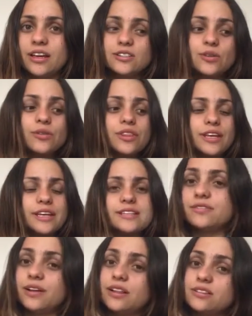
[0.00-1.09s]
So this
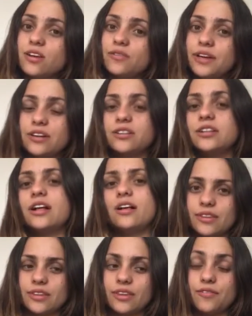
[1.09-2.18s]
philosophical
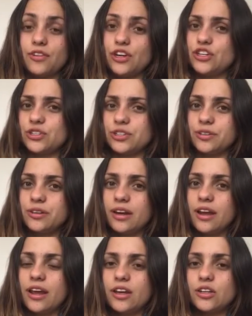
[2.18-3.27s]
definition
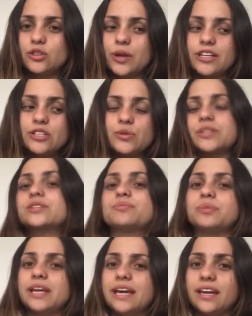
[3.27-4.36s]
tries to
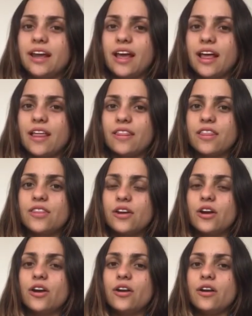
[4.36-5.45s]
explain that there
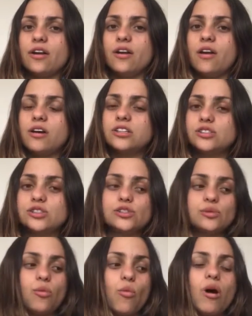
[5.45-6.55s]
are not
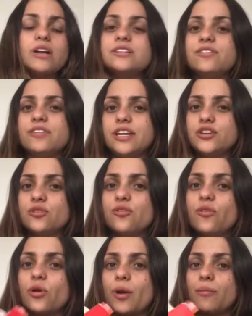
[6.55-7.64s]
just one definition
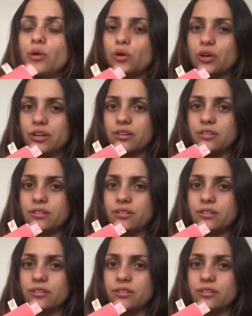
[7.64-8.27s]
for a book,